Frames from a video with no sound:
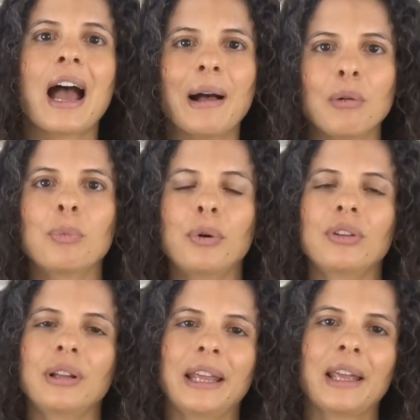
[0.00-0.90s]
I will put
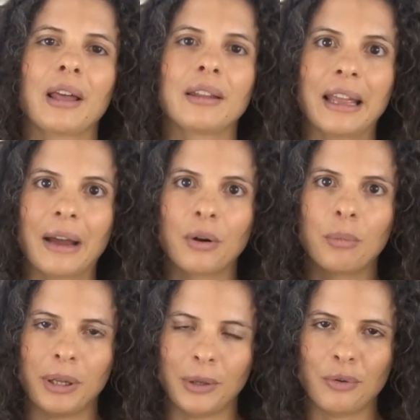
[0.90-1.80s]
the link
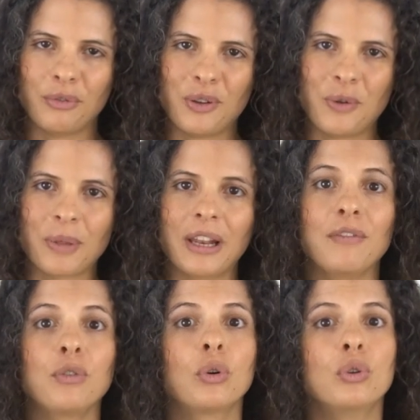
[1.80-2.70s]
down below for you. And
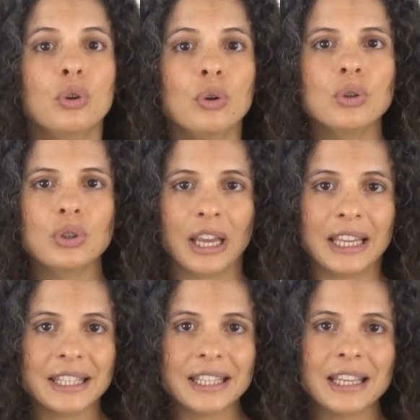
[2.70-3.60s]
if you're new to
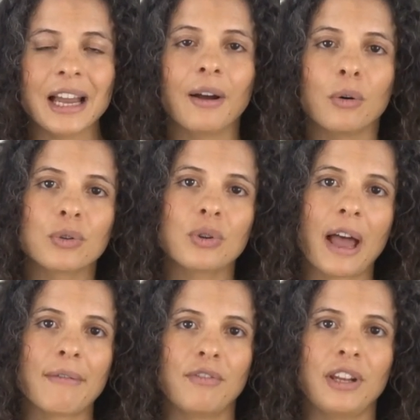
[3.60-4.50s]
Etsy, I also
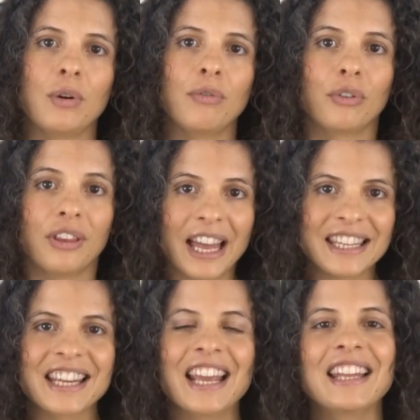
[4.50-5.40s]
have a video for
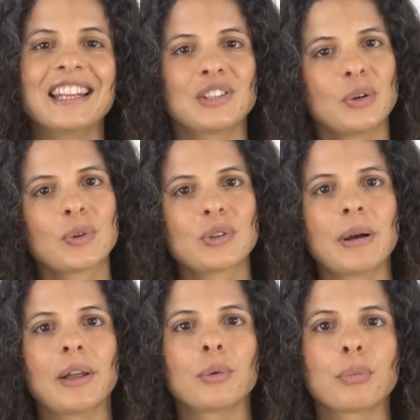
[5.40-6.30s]
that that talks
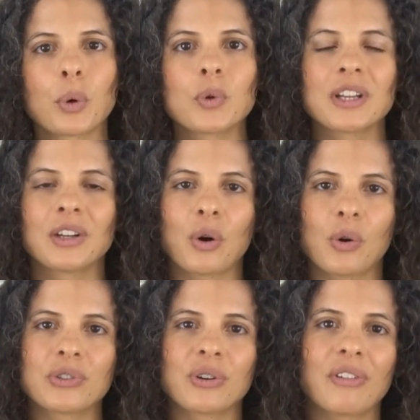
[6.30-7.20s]
about the pros and
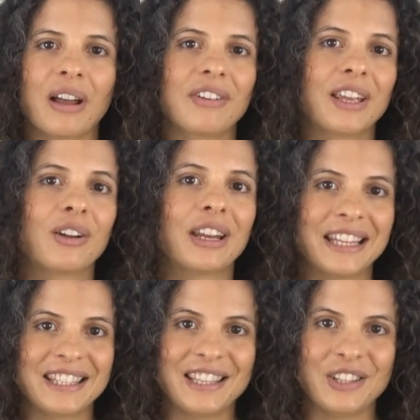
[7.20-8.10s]
cons of having an
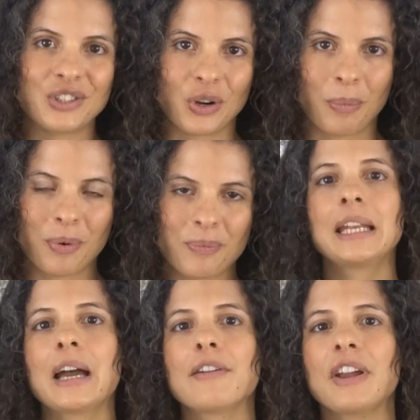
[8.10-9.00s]
Etsy shop.
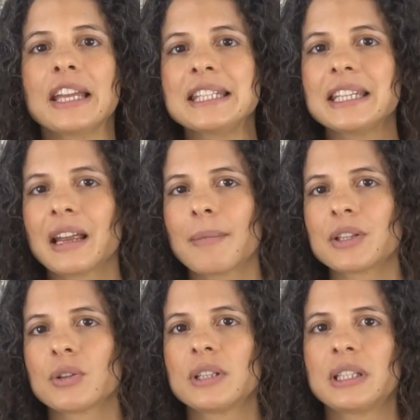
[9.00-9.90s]
Now, if Etsy and
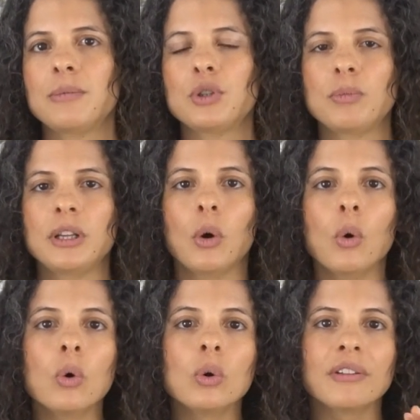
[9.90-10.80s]
Amazon seem to be
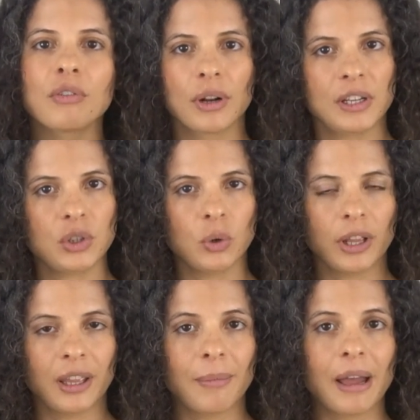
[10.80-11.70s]
all everyone is
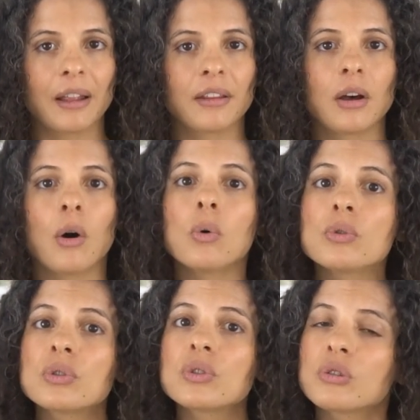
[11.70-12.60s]
talking about, there are
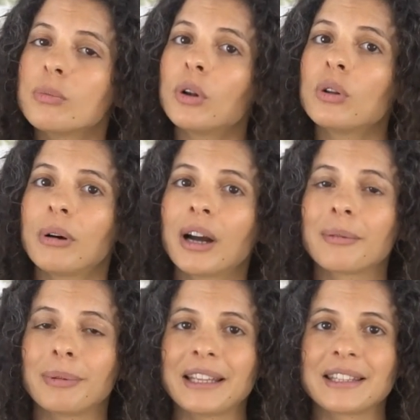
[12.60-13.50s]
also smaller
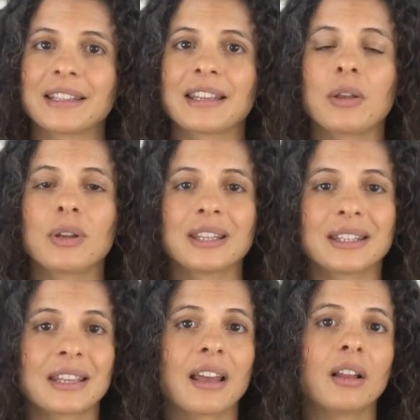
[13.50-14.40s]
marketplaces that you can
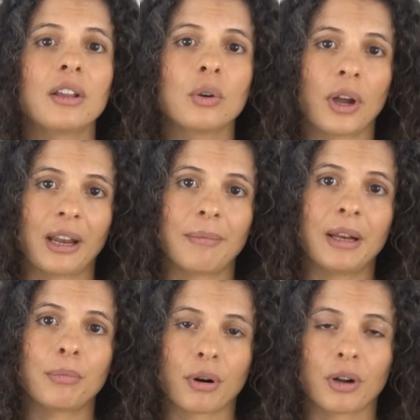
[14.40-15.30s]
sell your
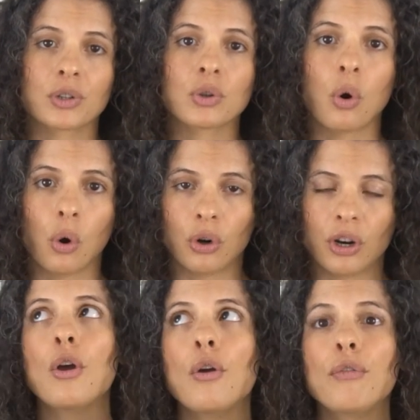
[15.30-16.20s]
handmade products
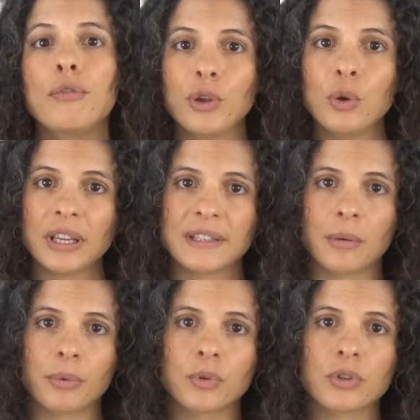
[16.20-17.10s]
on. A few
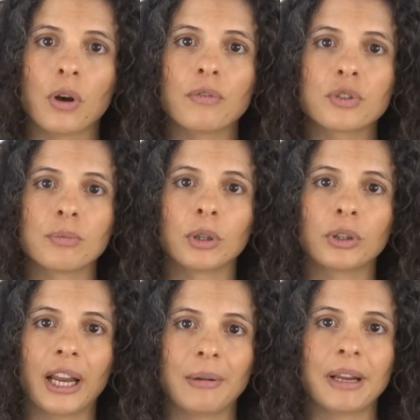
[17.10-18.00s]
examples of
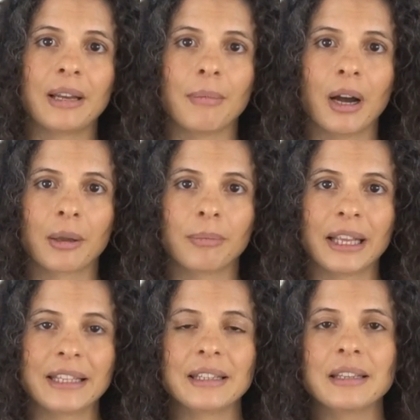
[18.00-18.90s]
smaller handmade
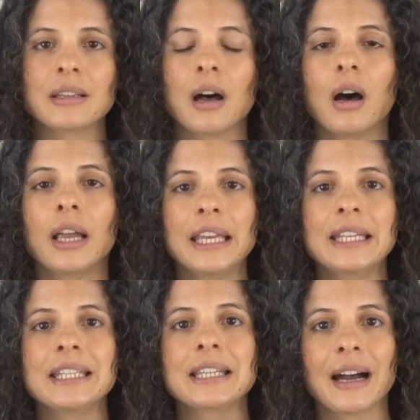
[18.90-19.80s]
marketplaces are
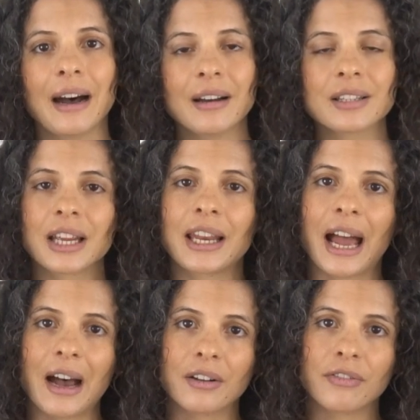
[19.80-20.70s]
IndieCart and
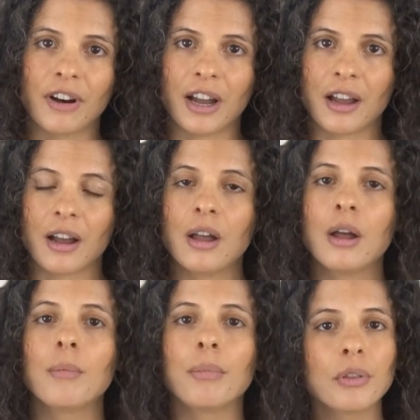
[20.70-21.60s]
Outfire.
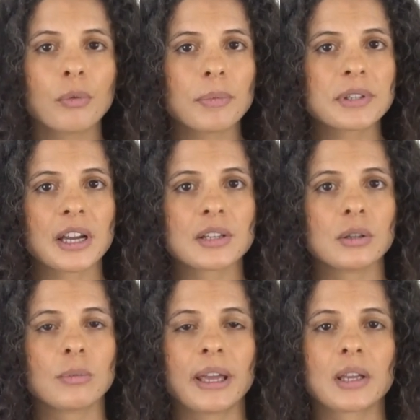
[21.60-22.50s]
Both websites
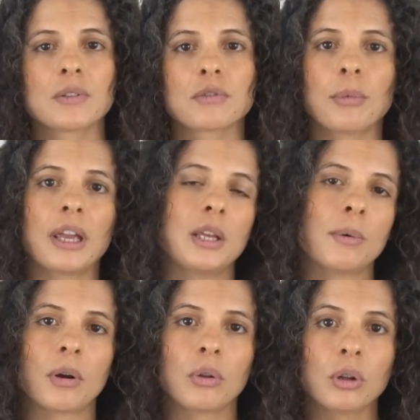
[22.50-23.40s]
allow makers from
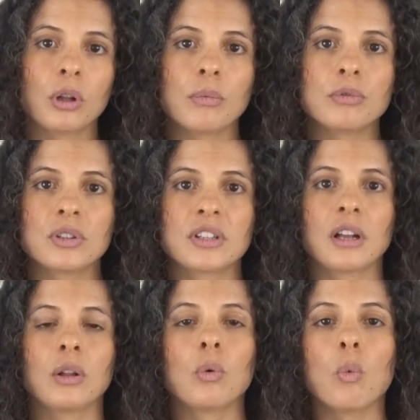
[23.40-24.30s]
anywhere on the globe to
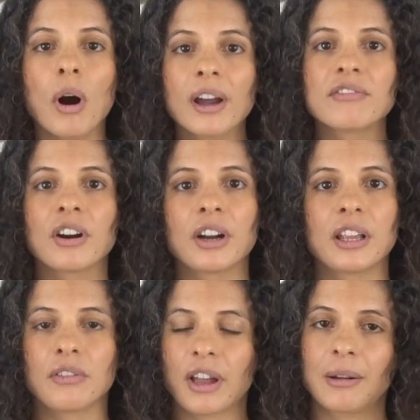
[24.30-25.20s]
sell a wide
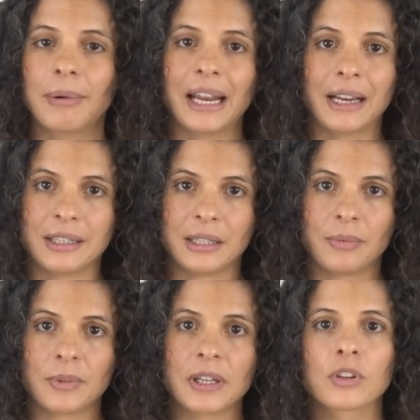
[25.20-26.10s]
variety of handmade
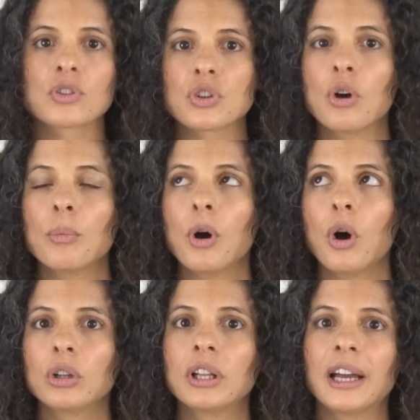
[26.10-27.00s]
items. Some
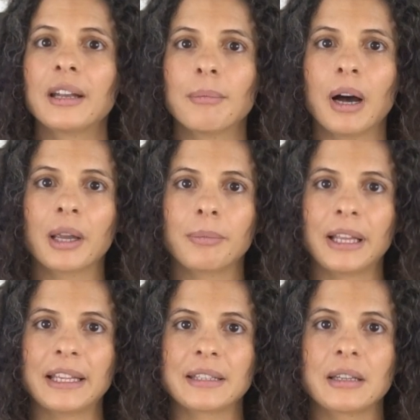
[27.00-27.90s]
online
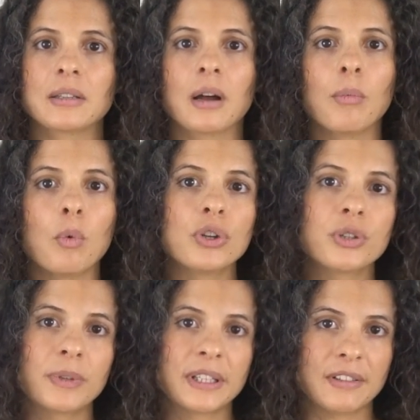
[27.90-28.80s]
marketplaces are more
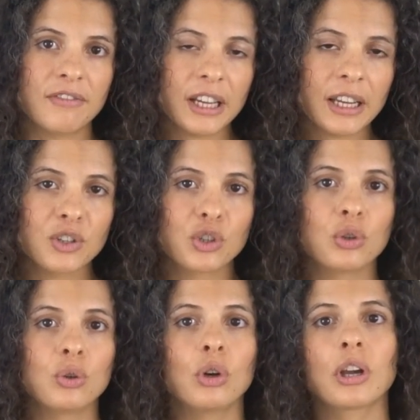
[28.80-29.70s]
specific
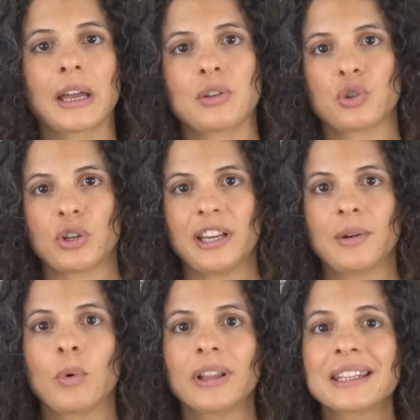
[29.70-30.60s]
to a country.
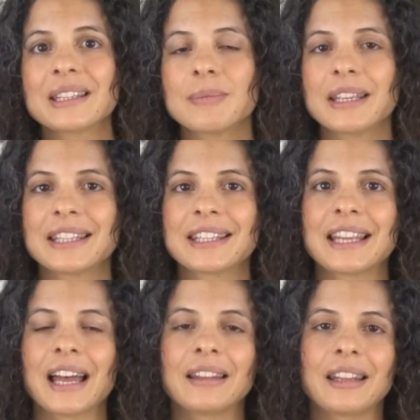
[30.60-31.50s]
What this means is
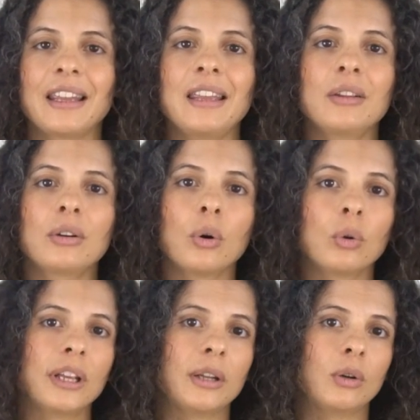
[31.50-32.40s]
that they either
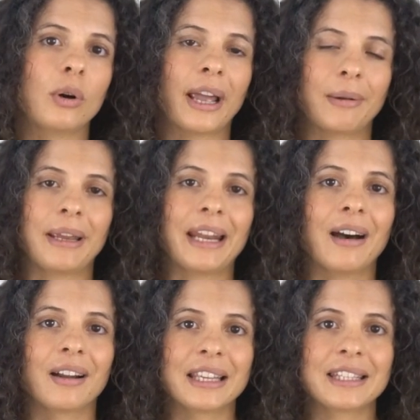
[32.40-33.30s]
only allow handmade
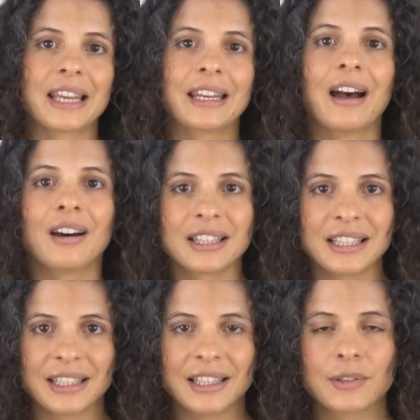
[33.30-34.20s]
artists and
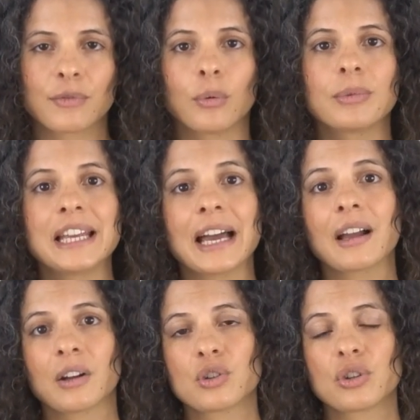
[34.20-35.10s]
artisans from that
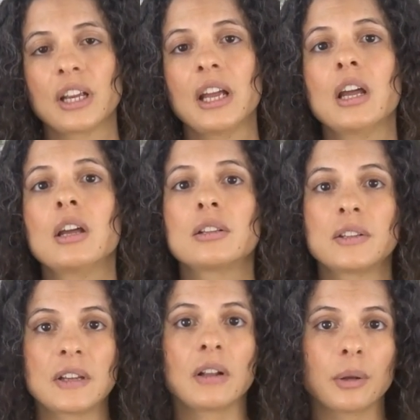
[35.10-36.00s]
country to
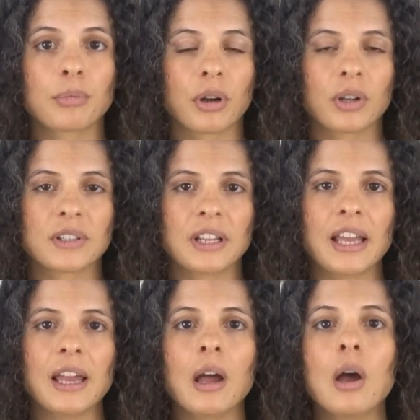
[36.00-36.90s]
sell their products
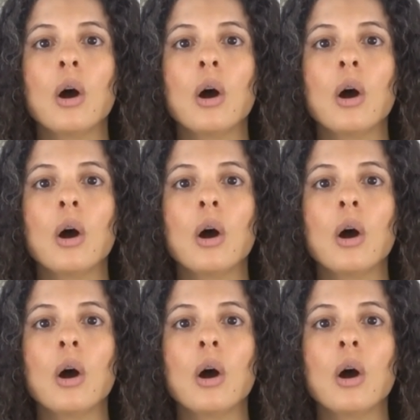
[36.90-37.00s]
there,